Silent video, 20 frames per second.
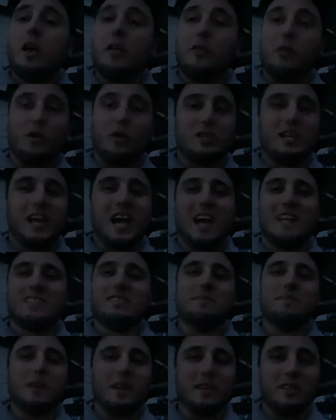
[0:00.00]
Those guys
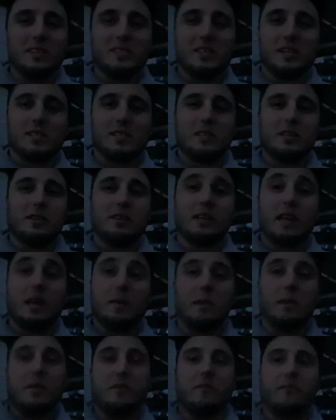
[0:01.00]
have been in the 6-liter
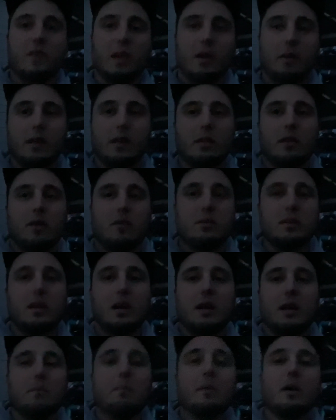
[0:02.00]
game a very long
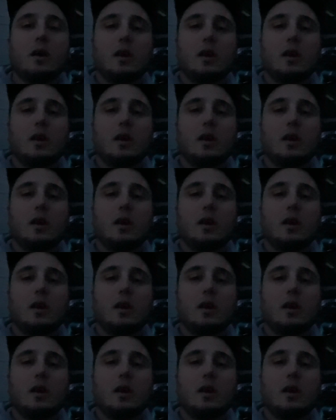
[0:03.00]
time.